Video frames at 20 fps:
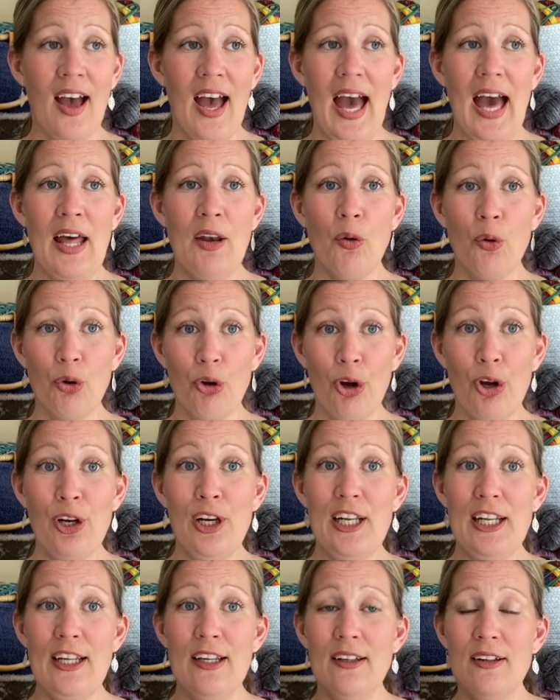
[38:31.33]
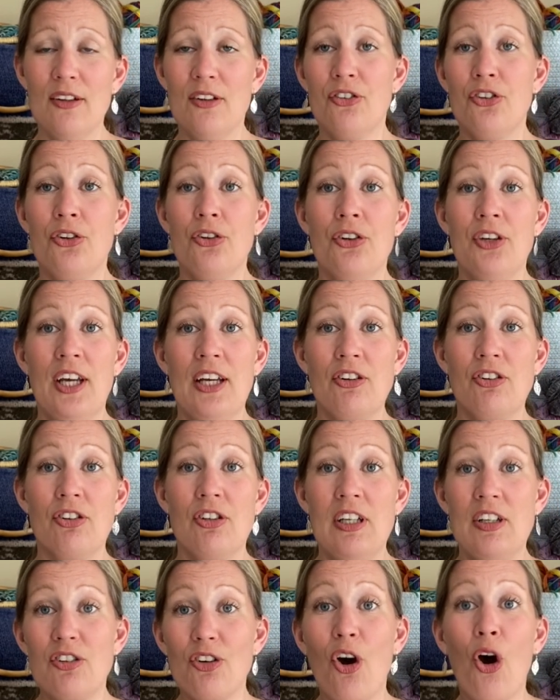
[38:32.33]
And not only do you get to
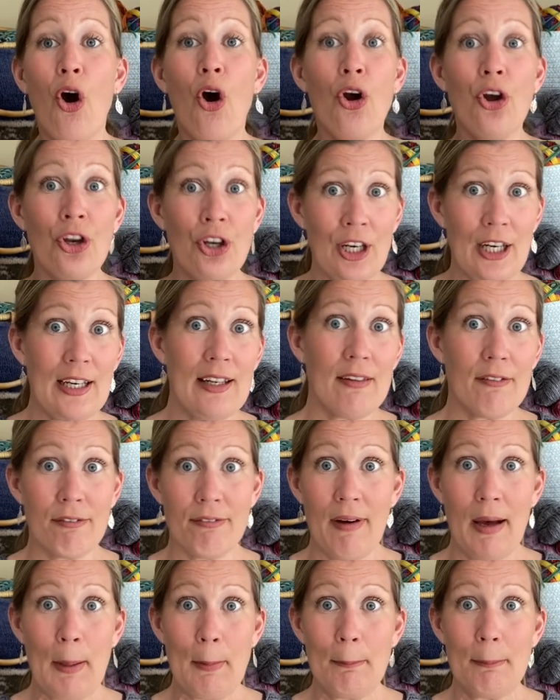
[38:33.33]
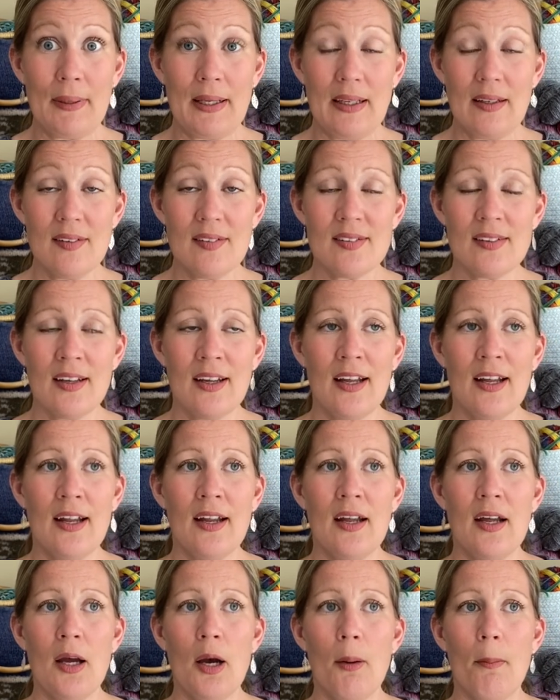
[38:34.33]
knit only the fun bit,
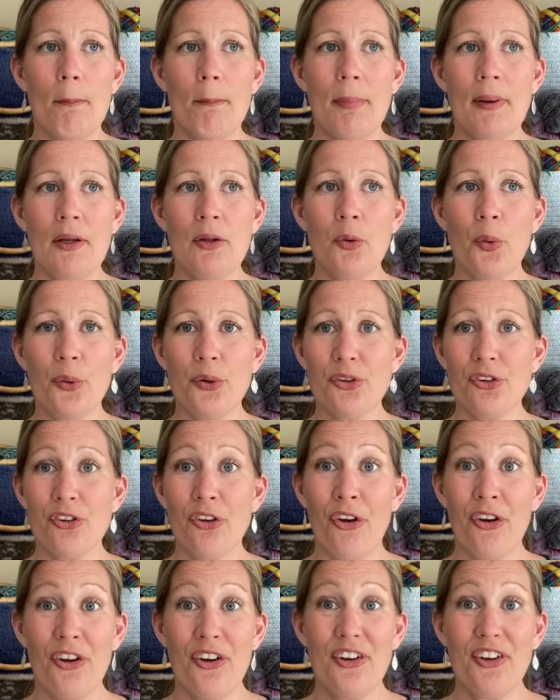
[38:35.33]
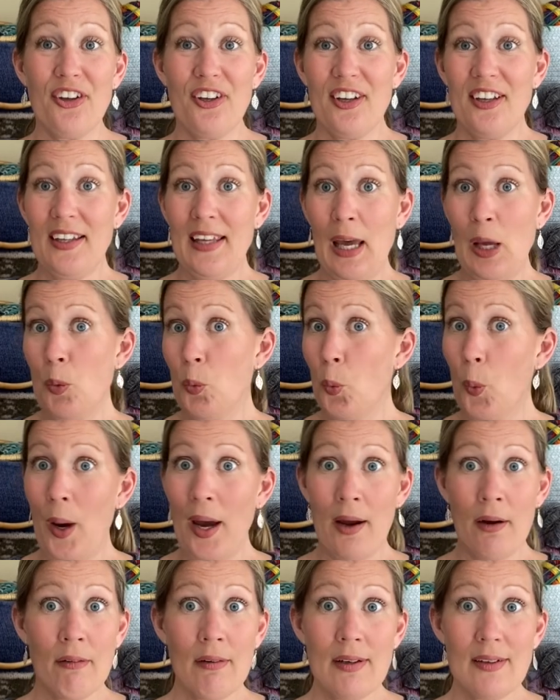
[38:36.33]
but you also can
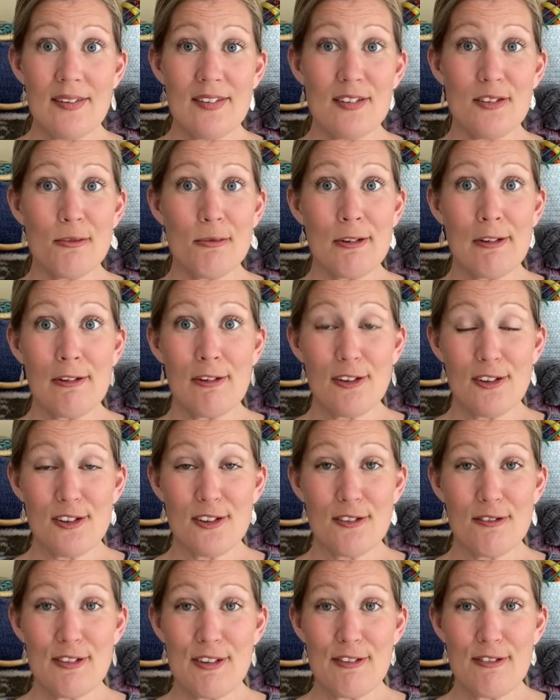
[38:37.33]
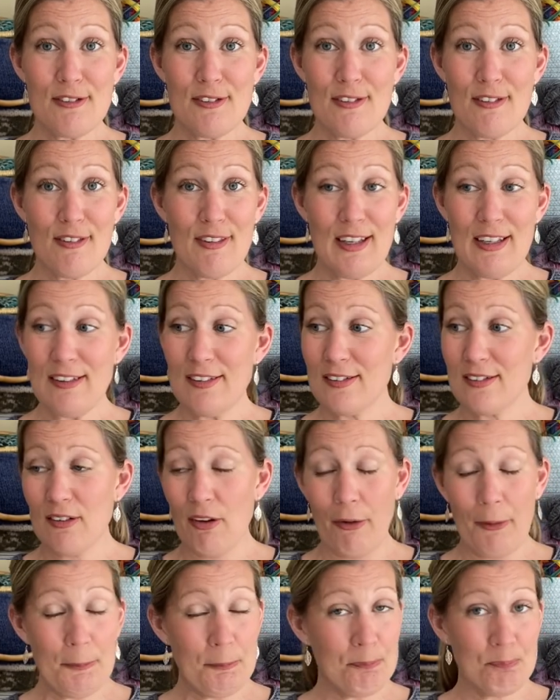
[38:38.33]
wear it with lots of different things.
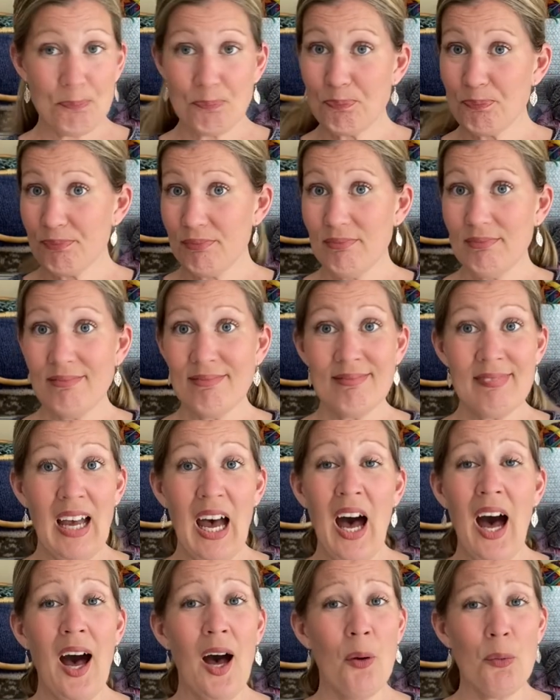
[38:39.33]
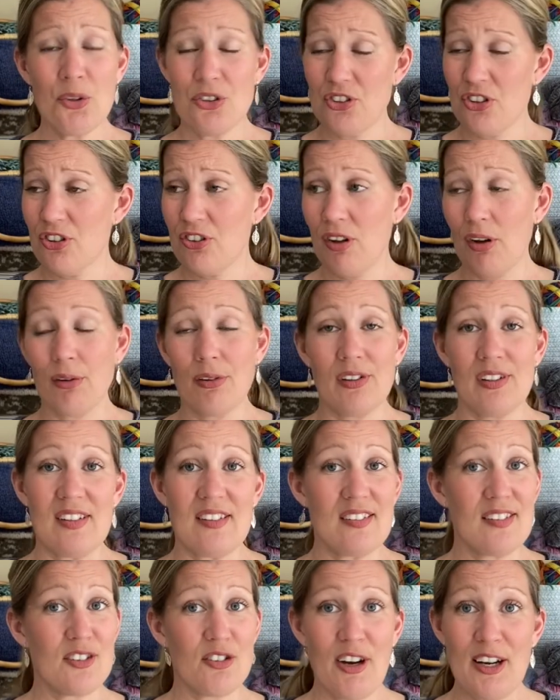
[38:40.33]
So I was just sold on it
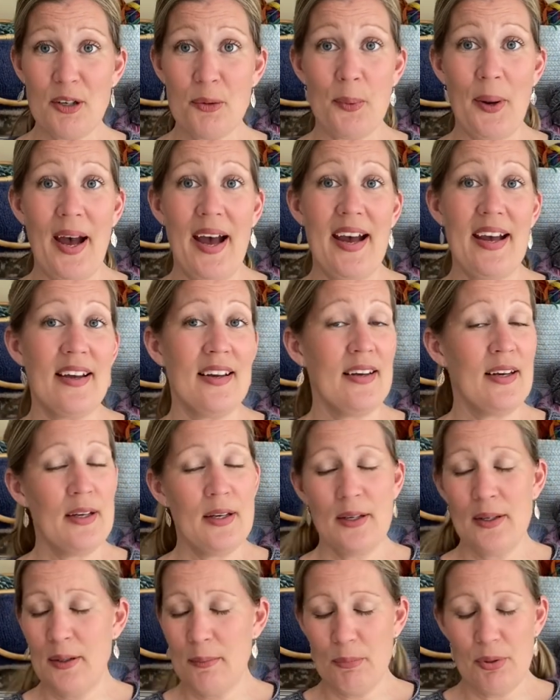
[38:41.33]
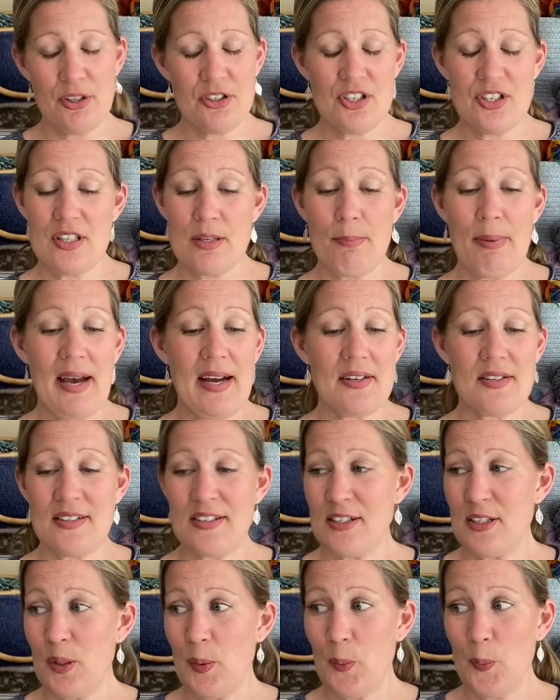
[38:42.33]
straight away, purchased a
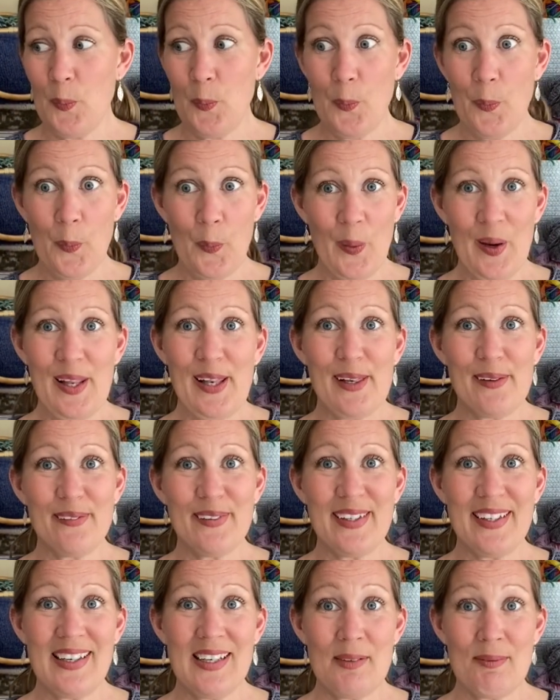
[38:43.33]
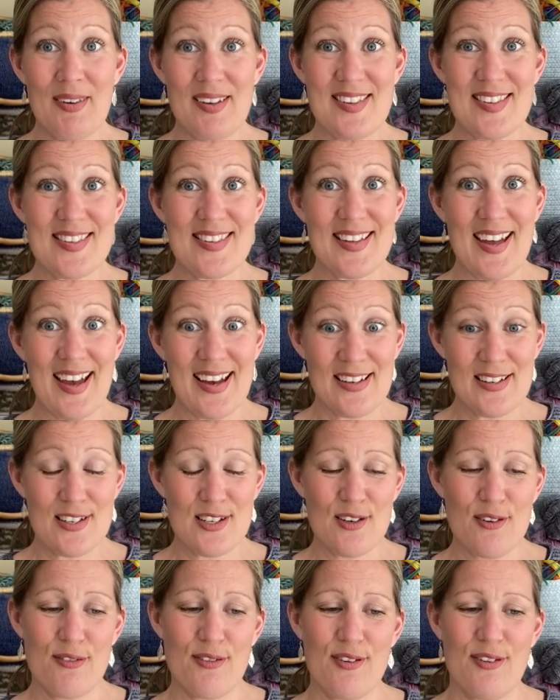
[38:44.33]
pattern, went looking in my
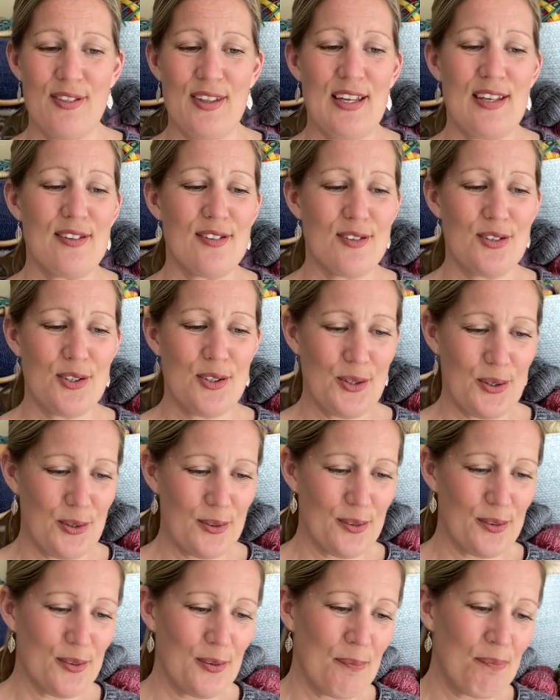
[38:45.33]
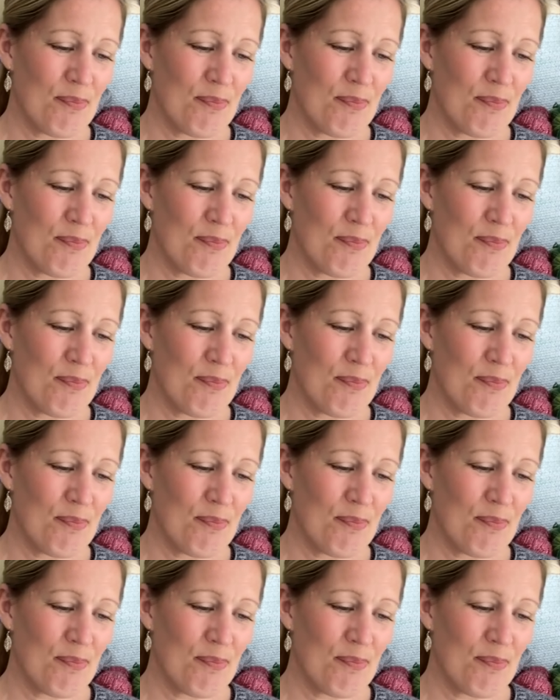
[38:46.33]
stash for things to use.